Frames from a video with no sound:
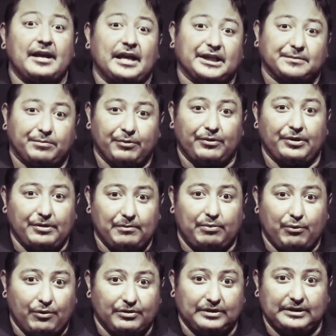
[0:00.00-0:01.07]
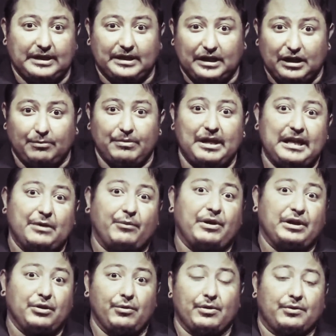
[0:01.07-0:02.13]
It's pretty important that they come in and we
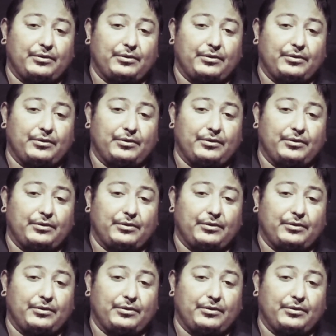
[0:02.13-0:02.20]
know what